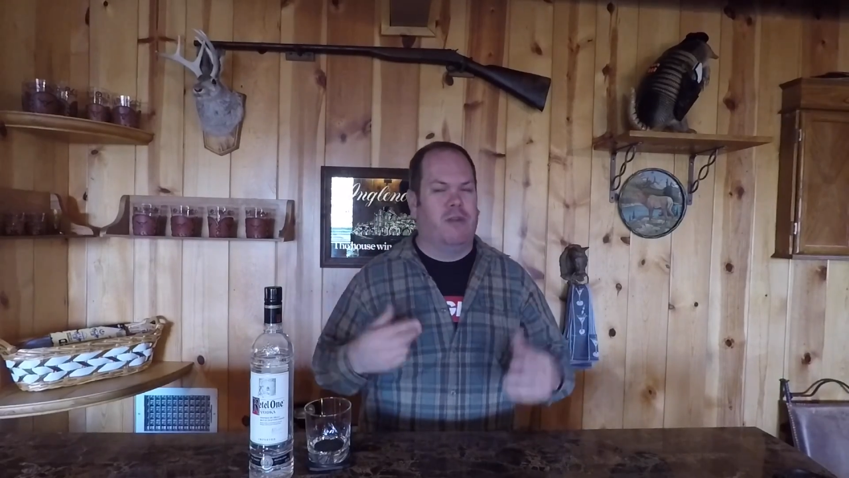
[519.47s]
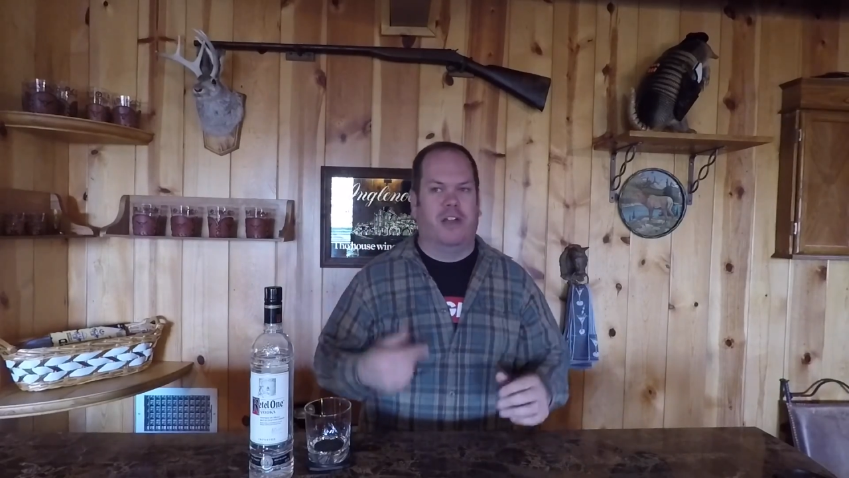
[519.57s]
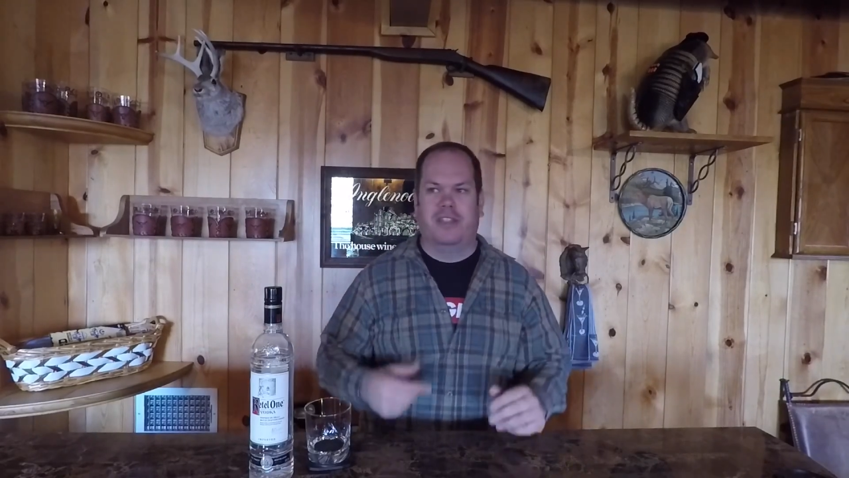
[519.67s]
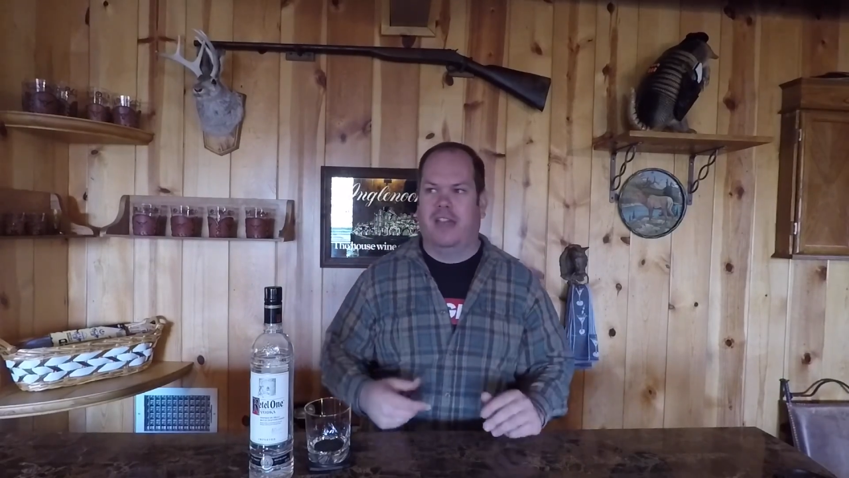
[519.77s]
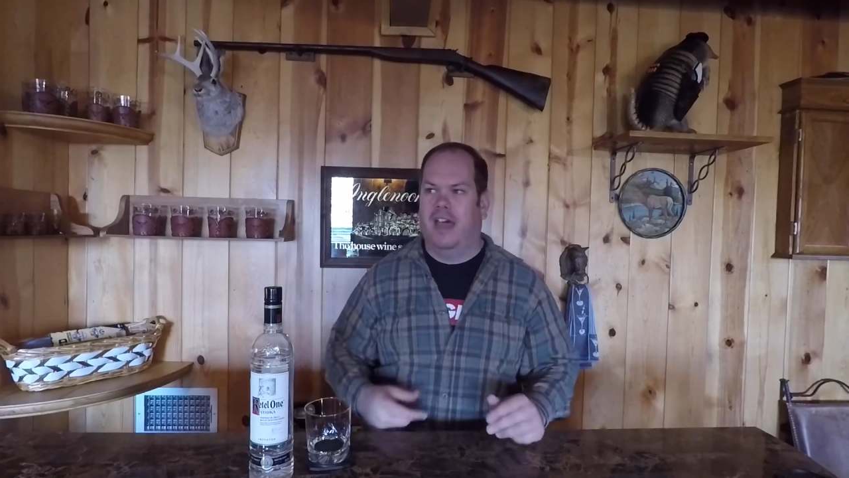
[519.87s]
all
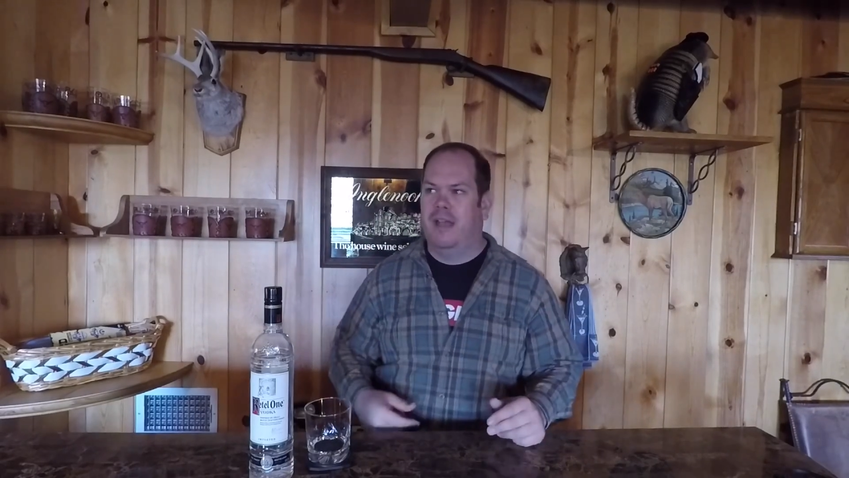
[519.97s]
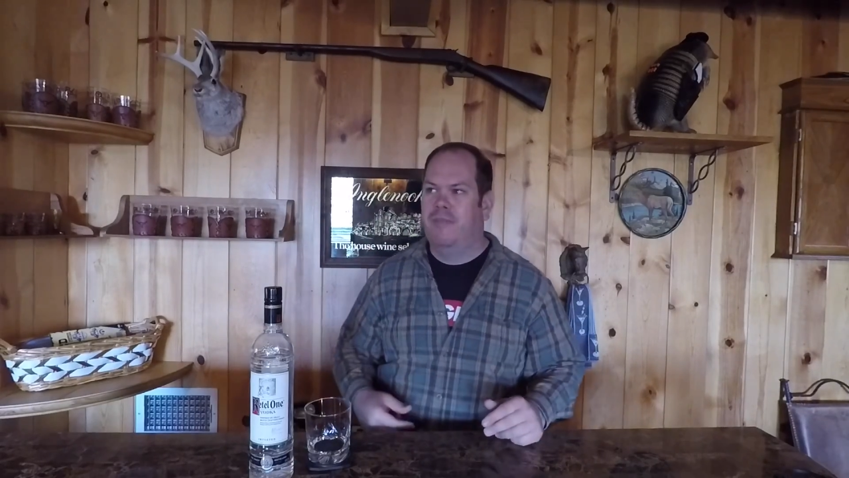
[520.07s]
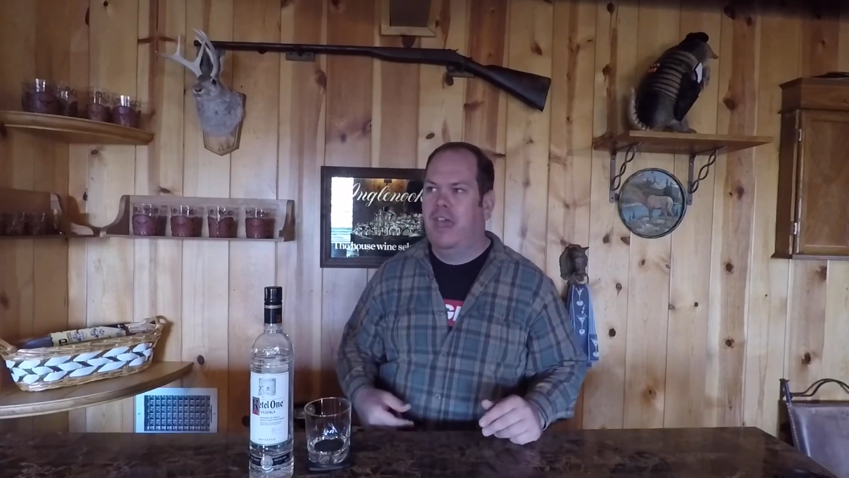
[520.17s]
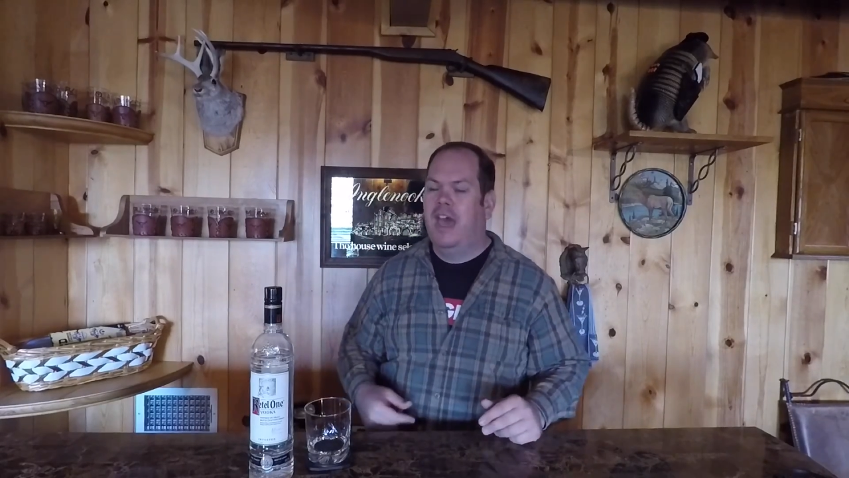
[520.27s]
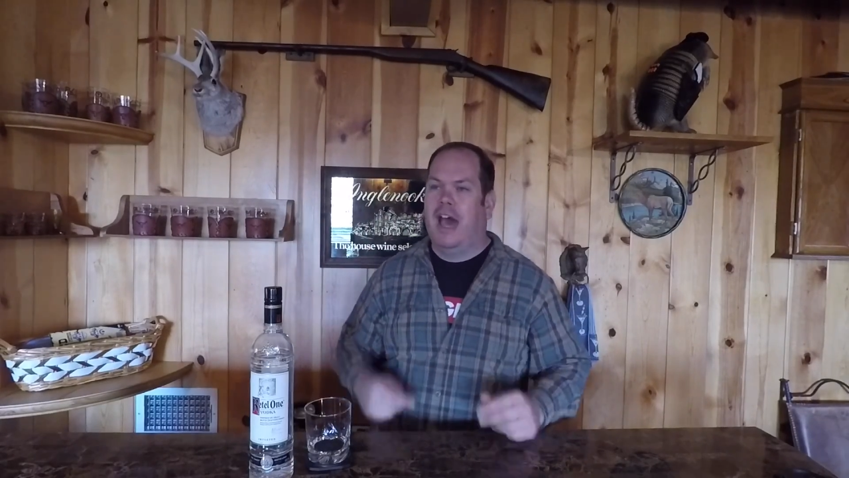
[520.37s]
the time.
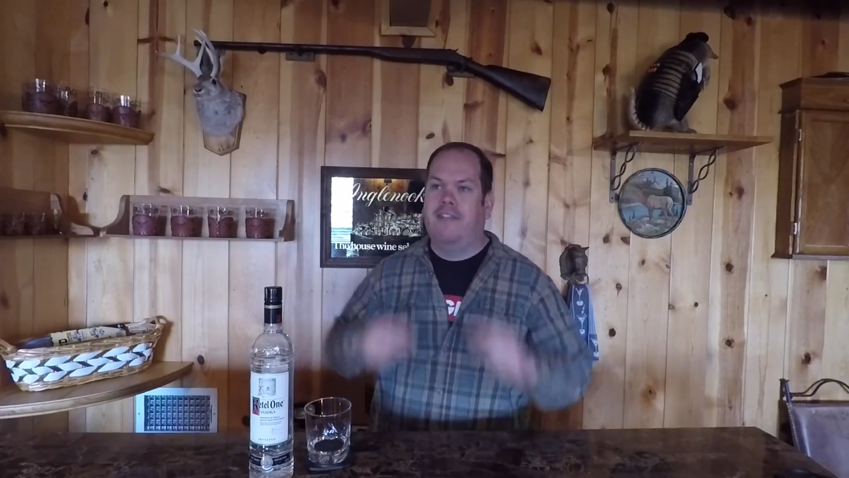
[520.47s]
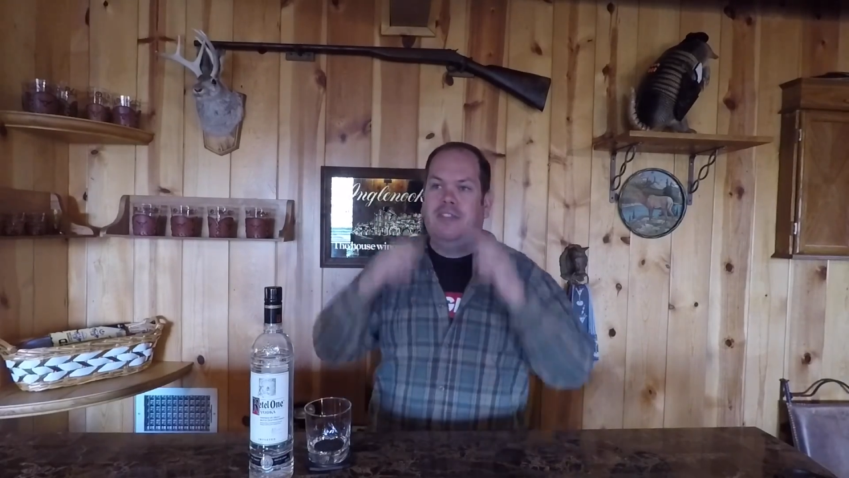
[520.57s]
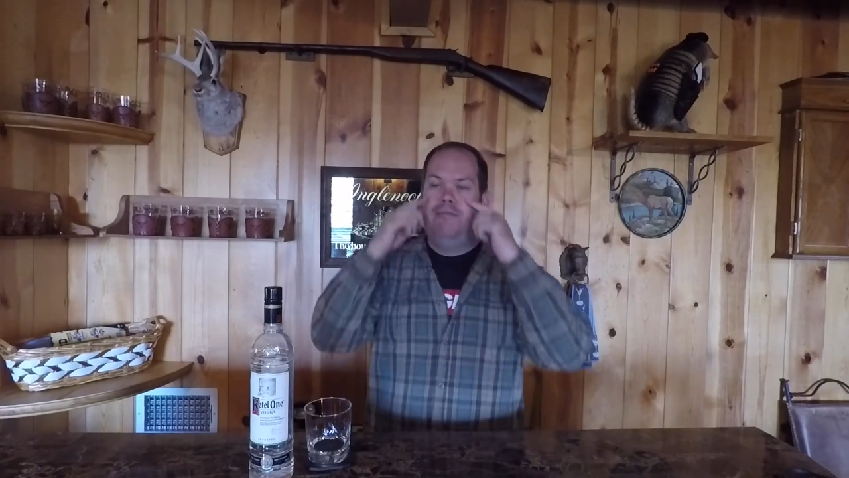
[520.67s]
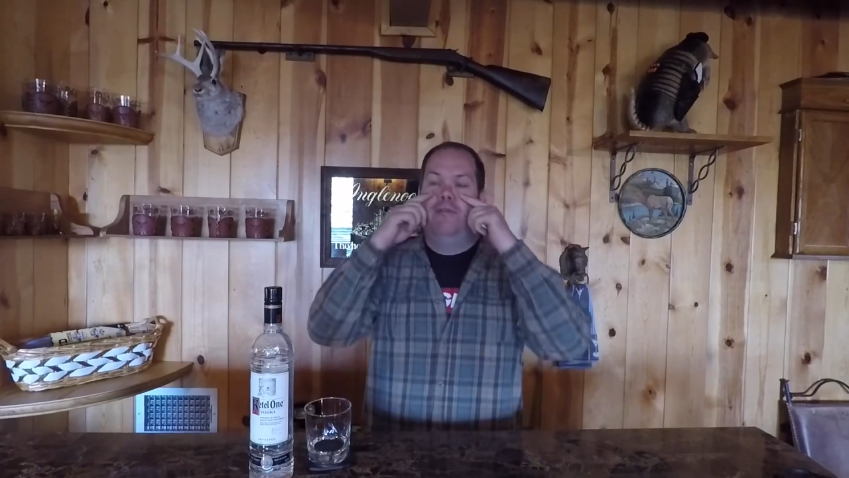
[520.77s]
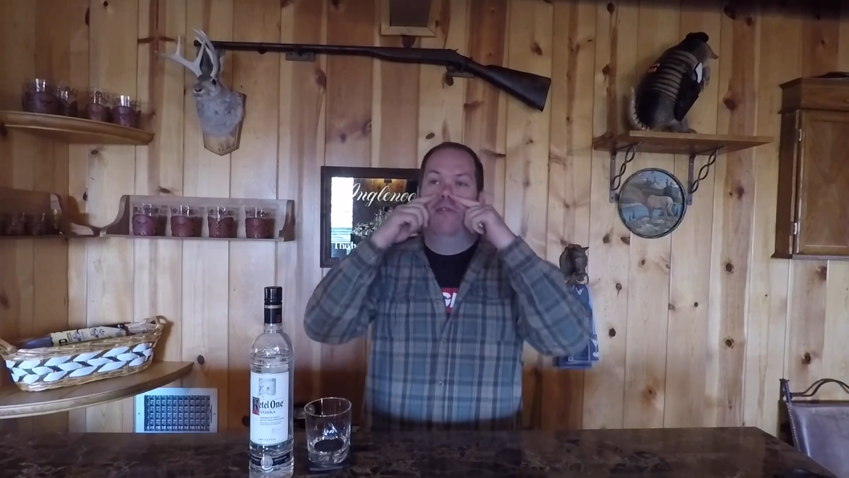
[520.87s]
I've seen people where